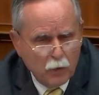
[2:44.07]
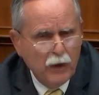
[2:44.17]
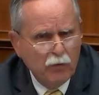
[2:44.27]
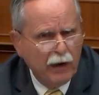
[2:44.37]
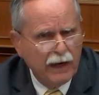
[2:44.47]

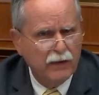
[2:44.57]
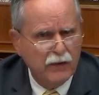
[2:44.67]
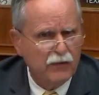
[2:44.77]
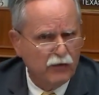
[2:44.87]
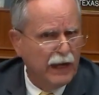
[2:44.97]
We ran
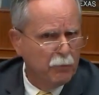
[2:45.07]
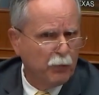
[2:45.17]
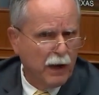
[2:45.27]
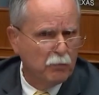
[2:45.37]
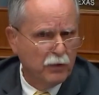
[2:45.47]
into the same
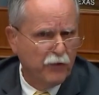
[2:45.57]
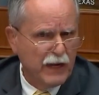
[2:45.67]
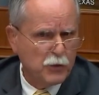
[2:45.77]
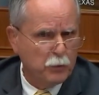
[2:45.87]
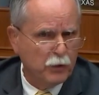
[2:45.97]
problem with
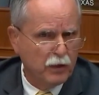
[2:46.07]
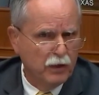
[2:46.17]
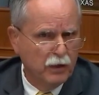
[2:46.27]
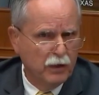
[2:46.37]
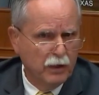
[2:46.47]
Facebook,
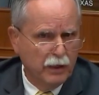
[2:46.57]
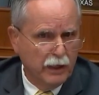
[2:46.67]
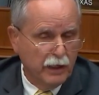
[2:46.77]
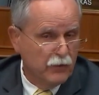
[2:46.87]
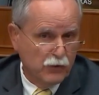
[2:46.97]

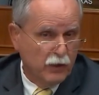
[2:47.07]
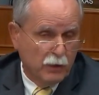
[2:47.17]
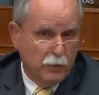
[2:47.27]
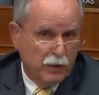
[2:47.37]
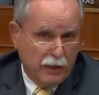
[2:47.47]
and
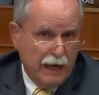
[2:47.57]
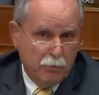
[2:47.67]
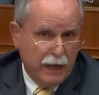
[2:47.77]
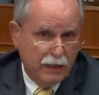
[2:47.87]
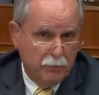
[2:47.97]
Zuckerberg
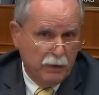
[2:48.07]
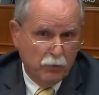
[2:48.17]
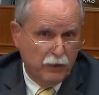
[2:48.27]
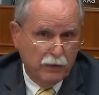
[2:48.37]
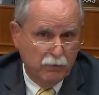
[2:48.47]
came back to me
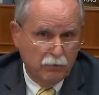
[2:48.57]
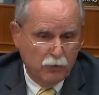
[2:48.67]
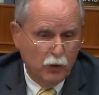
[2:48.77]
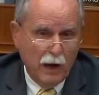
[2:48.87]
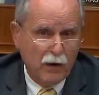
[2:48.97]
within
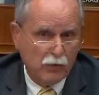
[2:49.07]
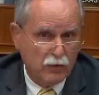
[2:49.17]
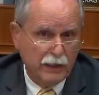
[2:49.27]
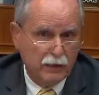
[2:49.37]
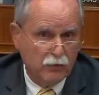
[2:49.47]
2
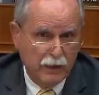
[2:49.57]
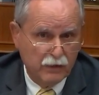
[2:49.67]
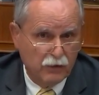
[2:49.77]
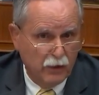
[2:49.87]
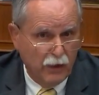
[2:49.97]
hours later,
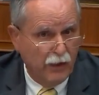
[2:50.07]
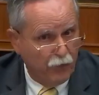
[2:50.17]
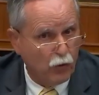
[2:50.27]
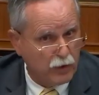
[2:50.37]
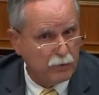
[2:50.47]
and
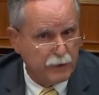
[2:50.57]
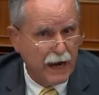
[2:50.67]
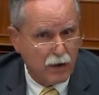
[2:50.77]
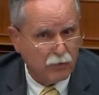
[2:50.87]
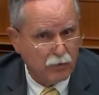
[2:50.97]
it's all come
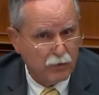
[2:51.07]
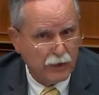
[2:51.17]
down.